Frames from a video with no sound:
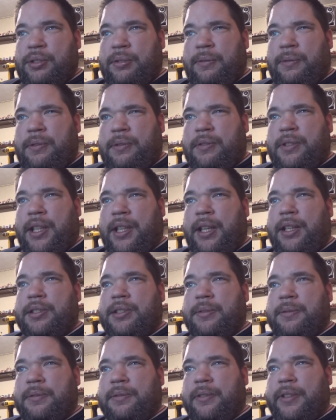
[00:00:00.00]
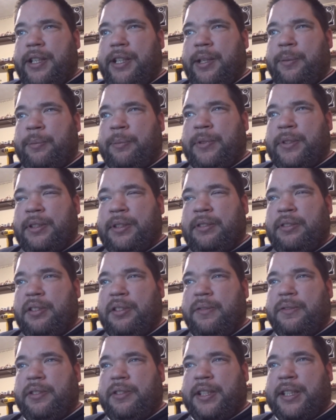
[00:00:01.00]
4 gigs of RAM. Well, you're
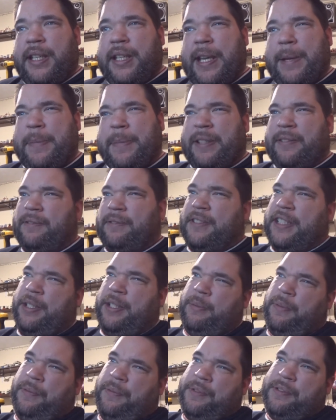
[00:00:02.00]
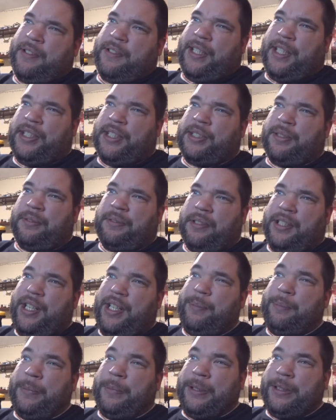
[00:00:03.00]
looking for a gaming rig with 4 gigs of RAM?